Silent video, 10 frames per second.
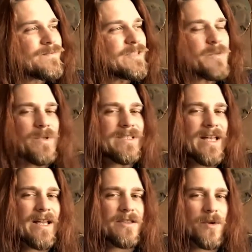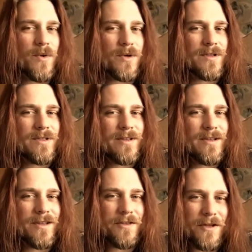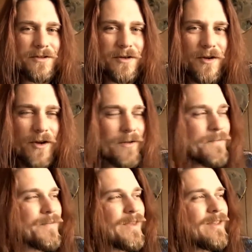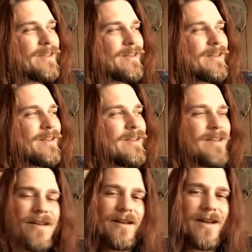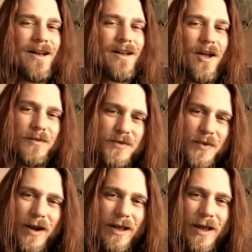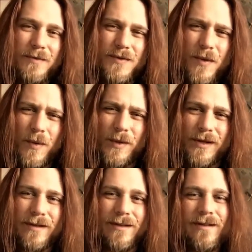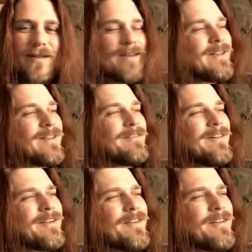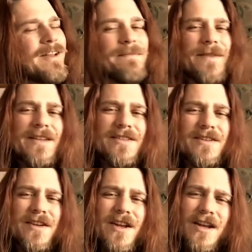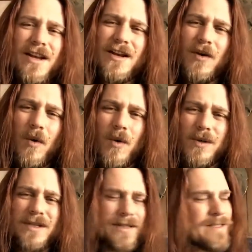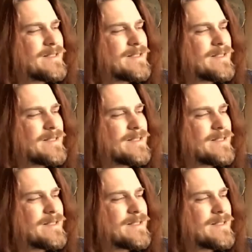Then one day Thor, the thunder god, comes running up to Odin in Valhalla, and he says, Odin,